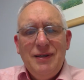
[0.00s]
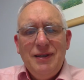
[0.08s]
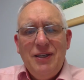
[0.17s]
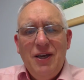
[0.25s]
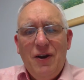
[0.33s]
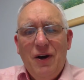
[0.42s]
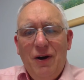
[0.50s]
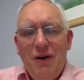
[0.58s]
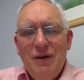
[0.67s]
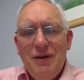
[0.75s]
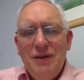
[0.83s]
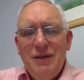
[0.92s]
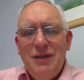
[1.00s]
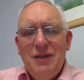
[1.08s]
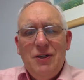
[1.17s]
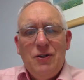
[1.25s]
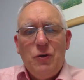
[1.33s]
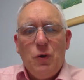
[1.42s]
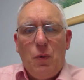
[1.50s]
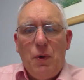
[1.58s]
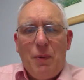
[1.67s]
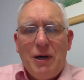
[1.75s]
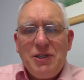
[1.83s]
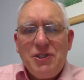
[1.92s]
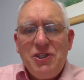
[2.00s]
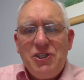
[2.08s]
You know, no one works in